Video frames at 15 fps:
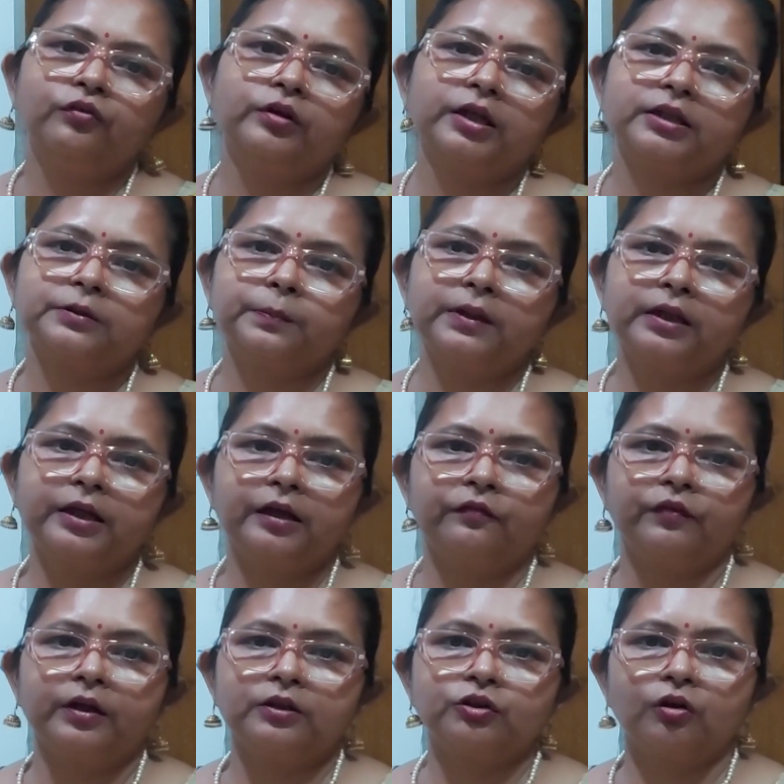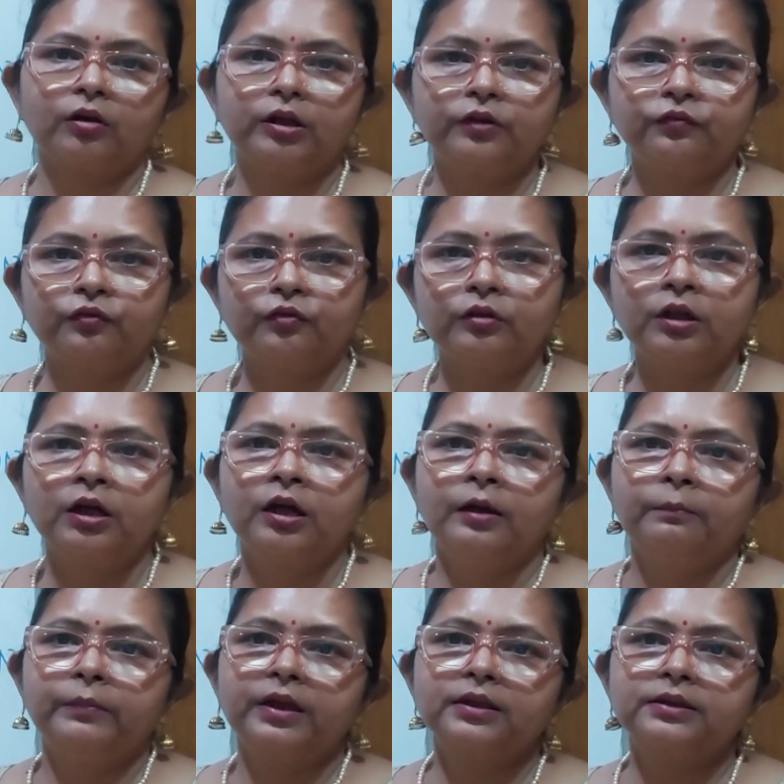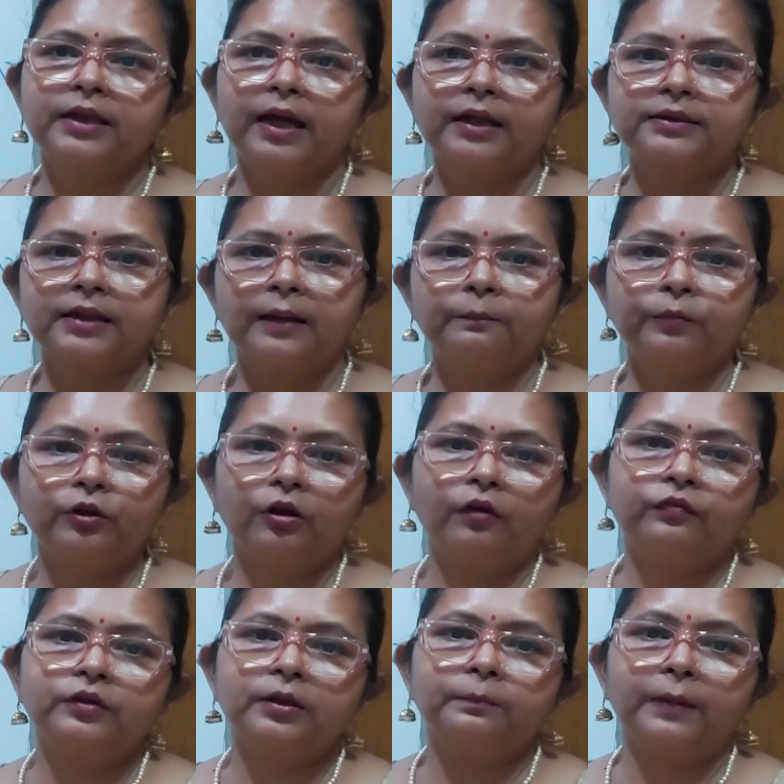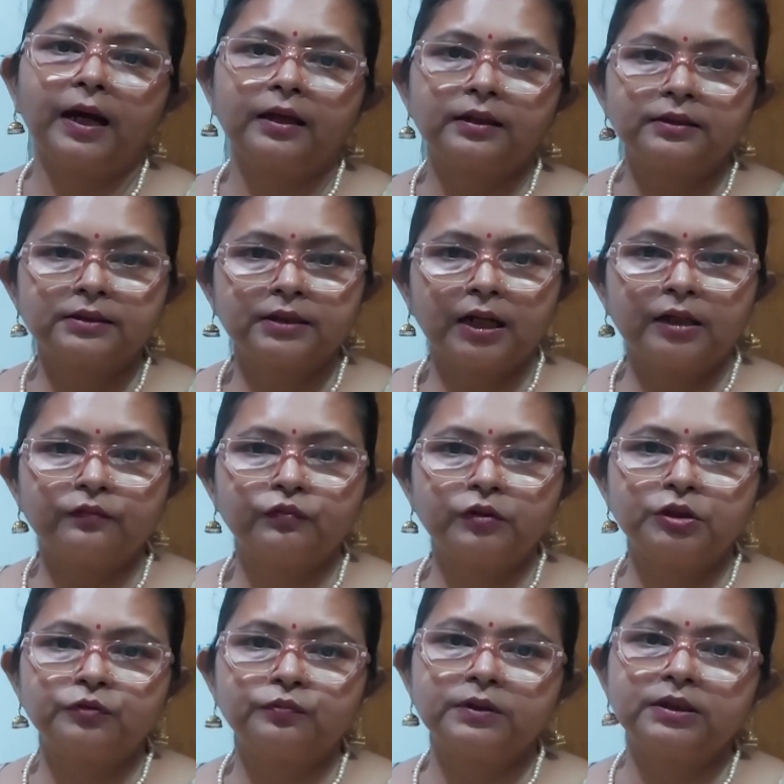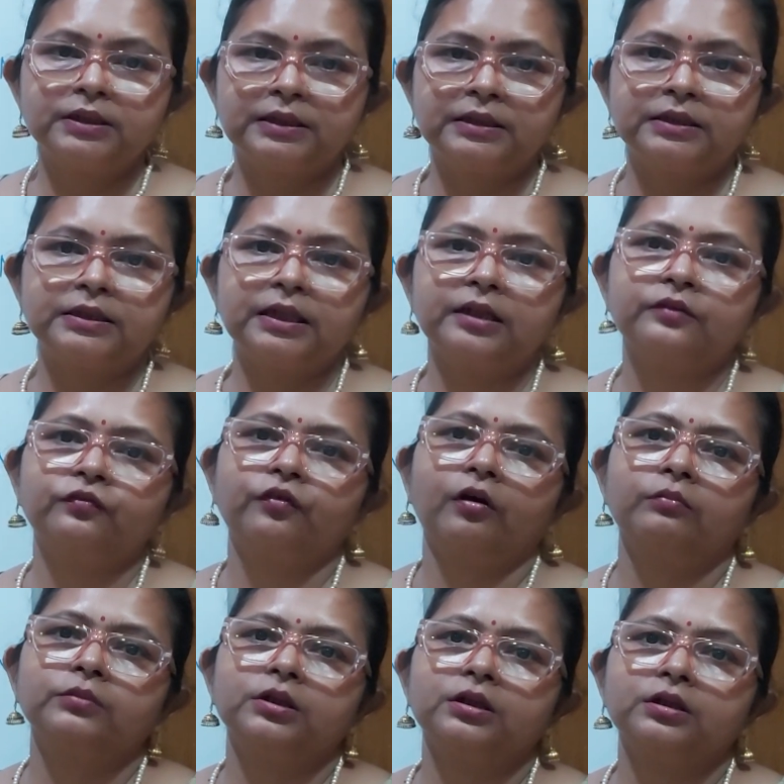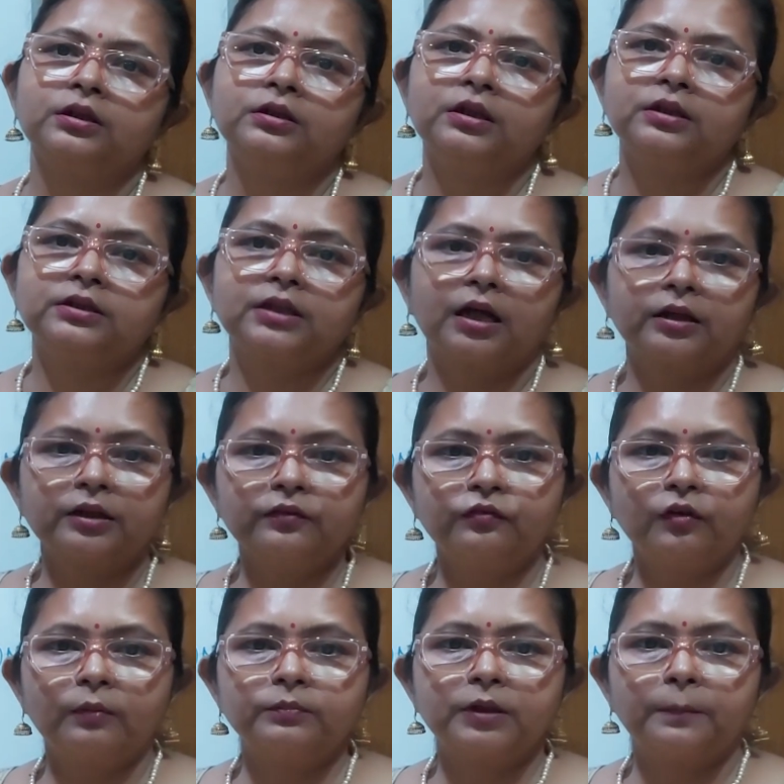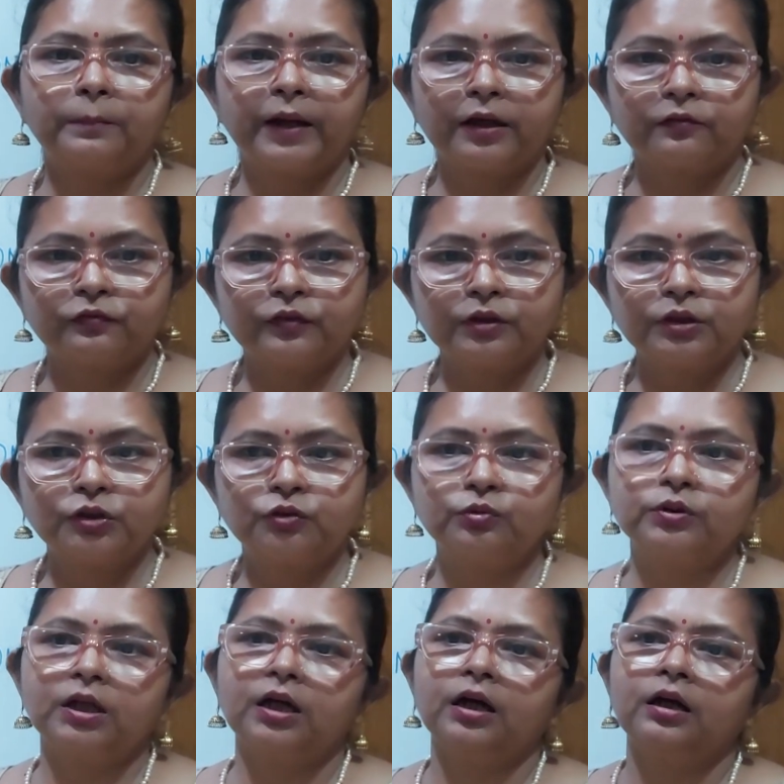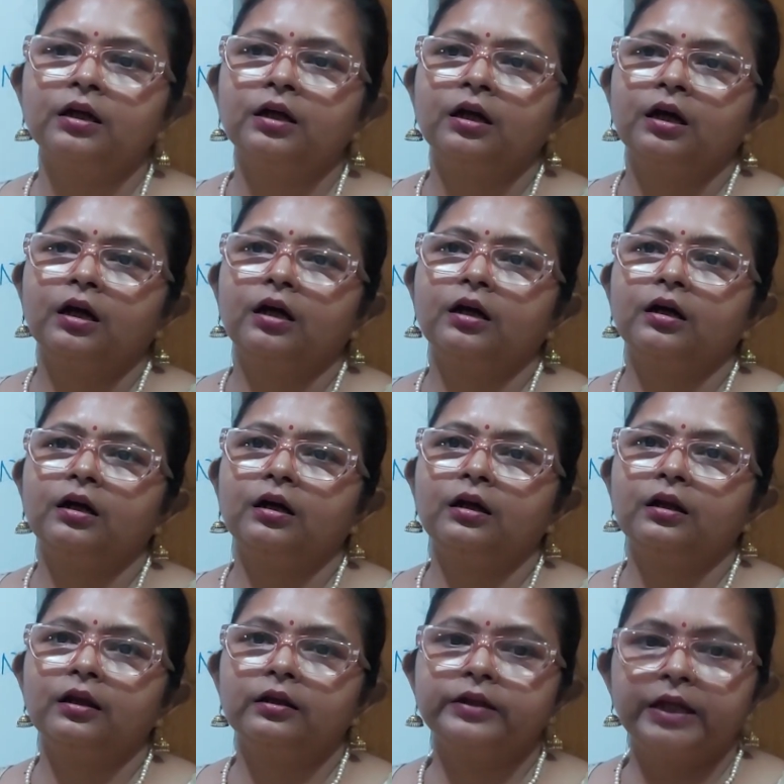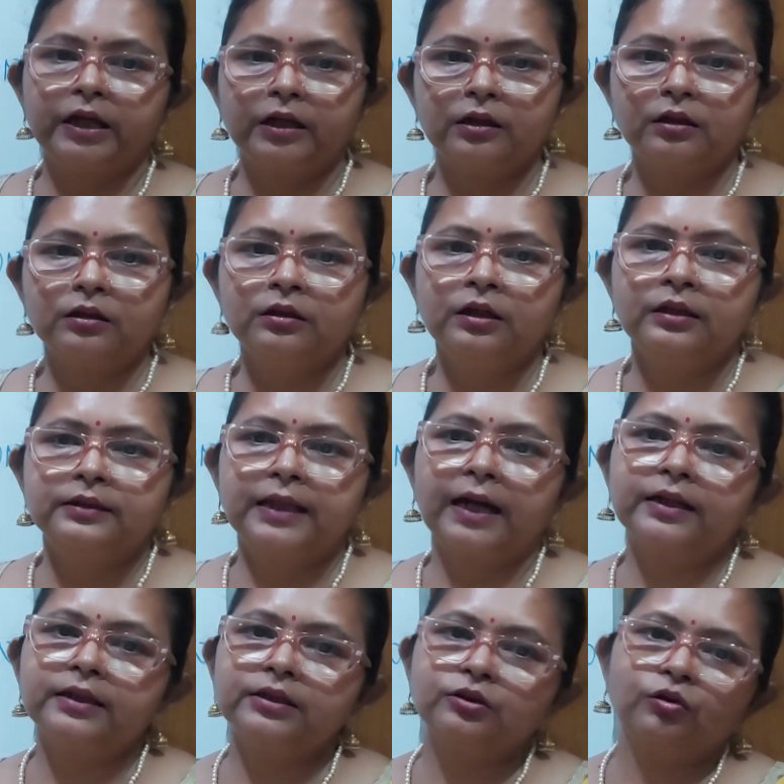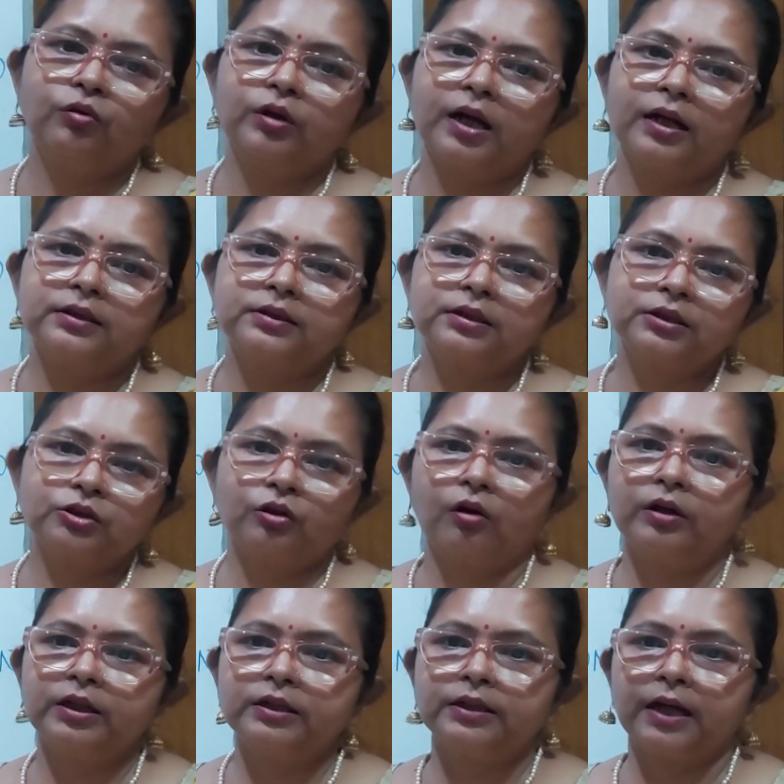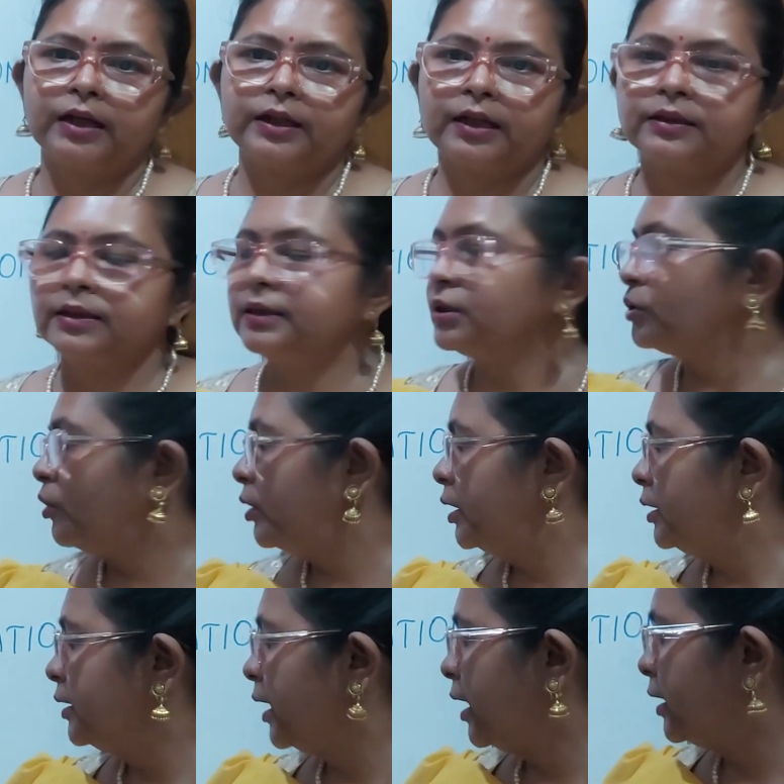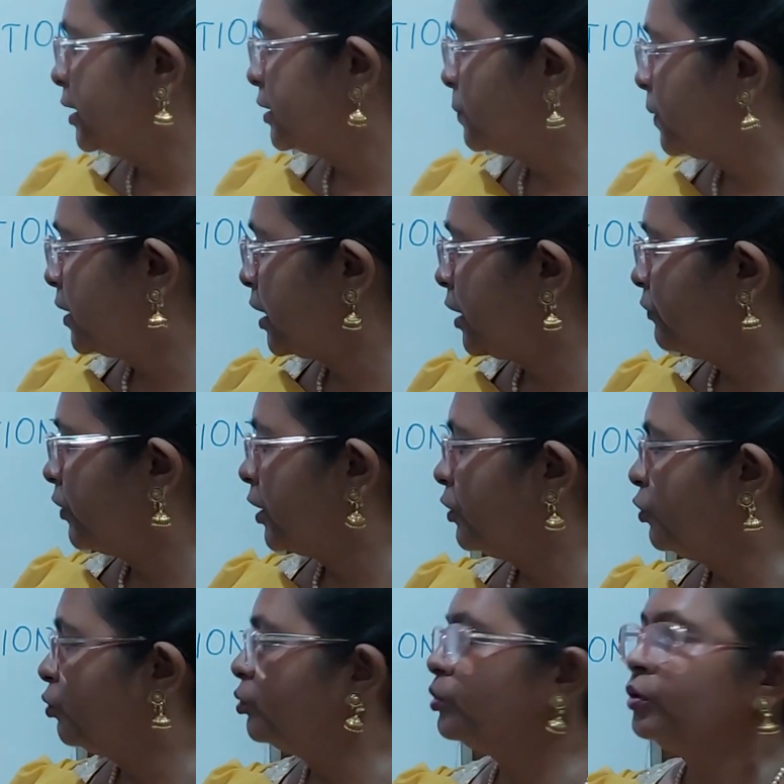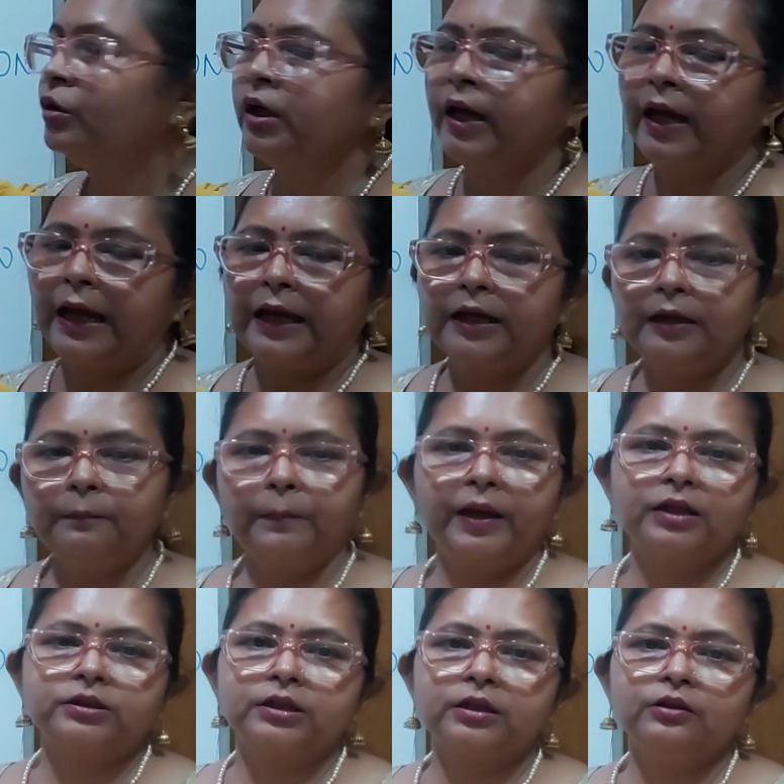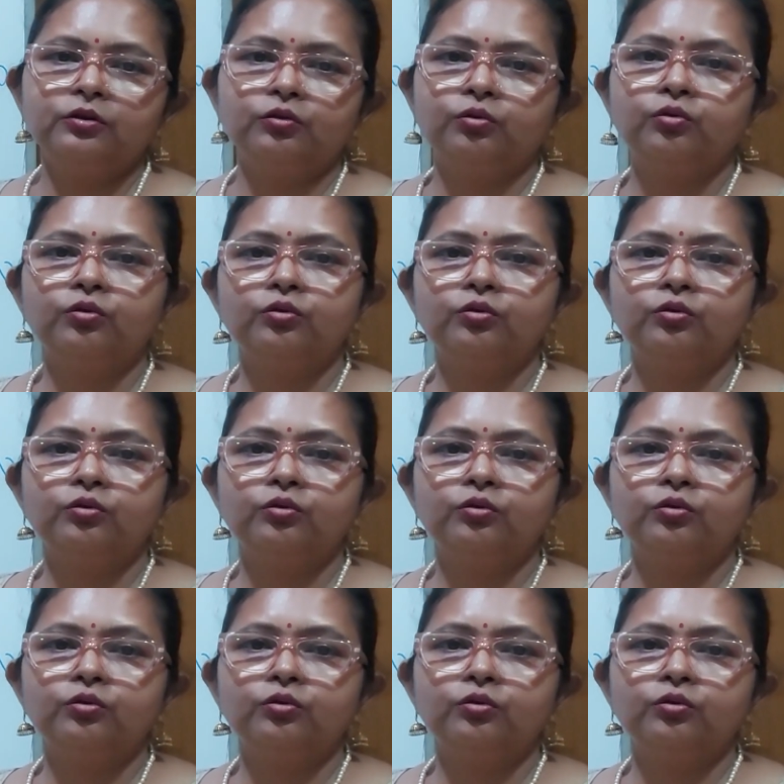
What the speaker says: food is been given. Solid food means the example of the balanced diet which we intake from the starting from the breakfast to the dinner, that is known as the solid diet. And this solid diet is been given to any patient